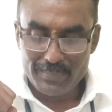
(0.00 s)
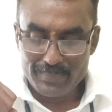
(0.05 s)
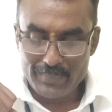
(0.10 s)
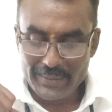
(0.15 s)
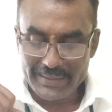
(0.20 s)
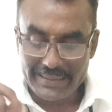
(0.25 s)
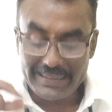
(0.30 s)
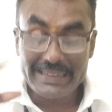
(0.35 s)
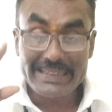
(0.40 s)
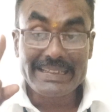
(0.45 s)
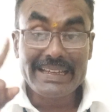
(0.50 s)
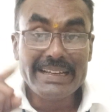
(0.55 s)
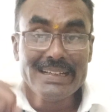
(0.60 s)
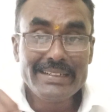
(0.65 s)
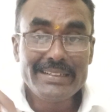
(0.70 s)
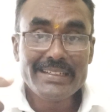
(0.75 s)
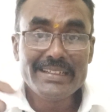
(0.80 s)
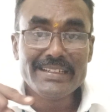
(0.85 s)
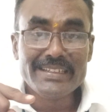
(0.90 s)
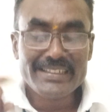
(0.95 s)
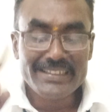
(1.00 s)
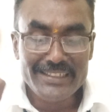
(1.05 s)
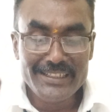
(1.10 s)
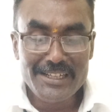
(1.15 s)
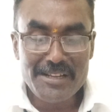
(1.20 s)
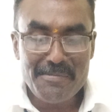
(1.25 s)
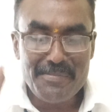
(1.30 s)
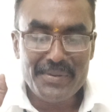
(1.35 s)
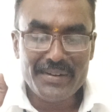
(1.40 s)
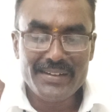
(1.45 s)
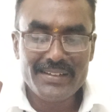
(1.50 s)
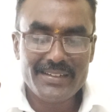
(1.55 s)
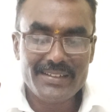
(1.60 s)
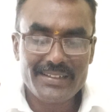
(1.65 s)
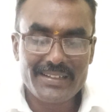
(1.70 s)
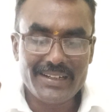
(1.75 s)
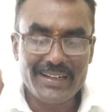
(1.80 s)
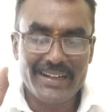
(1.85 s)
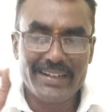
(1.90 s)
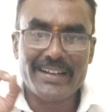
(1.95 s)
but 18
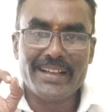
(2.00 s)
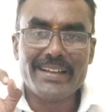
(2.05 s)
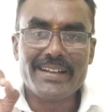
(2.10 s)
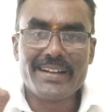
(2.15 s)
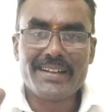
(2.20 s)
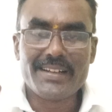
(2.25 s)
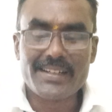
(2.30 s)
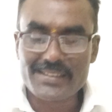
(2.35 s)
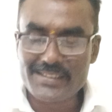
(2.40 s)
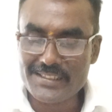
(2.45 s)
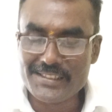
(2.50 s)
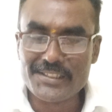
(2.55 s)
independent directors